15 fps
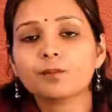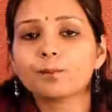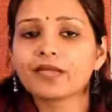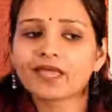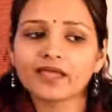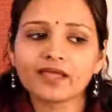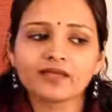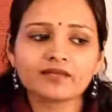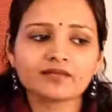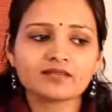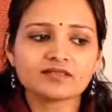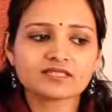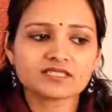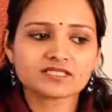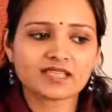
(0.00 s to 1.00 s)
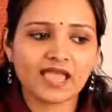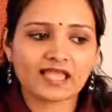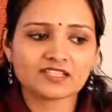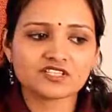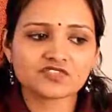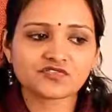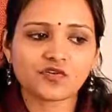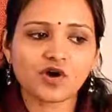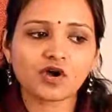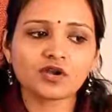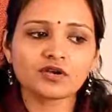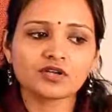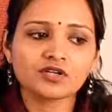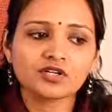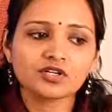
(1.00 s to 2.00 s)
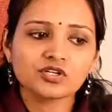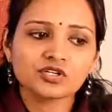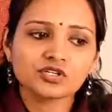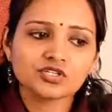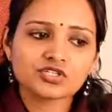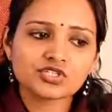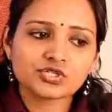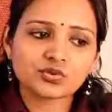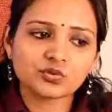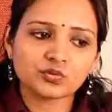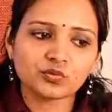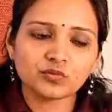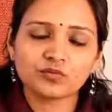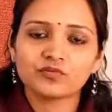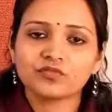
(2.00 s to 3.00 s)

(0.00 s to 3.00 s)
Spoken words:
Pair stands for 2.